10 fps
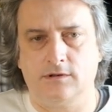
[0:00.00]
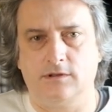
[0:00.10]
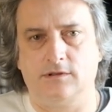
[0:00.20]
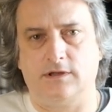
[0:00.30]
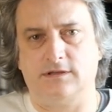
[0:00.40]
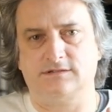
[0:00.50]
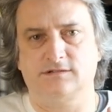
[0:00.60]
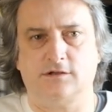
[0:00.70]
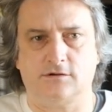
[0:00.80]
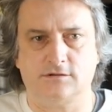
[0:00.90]
that has
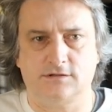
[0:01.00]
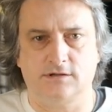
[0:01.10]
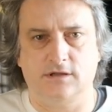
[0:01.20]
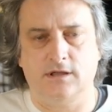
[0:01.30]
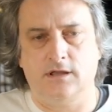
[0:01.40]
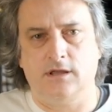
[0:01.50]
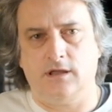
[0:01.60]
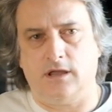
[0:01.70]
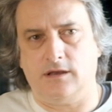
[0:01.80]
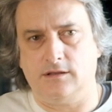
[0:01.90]
not
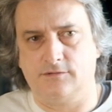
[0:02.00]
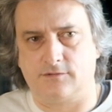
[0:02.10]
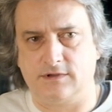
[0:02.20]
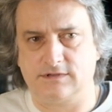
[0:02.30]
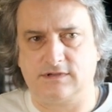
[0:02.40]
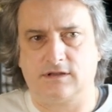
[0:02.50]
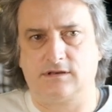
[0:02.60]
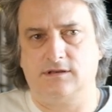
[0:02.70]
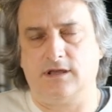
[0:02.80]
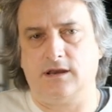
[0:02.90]
an intrinsic
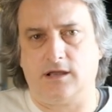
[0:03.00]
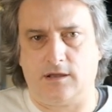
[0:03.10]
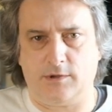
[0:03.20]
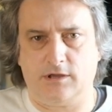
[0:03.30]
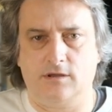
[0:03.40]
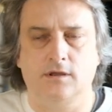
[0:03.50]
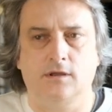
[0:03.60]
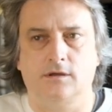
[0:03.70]
dynamic.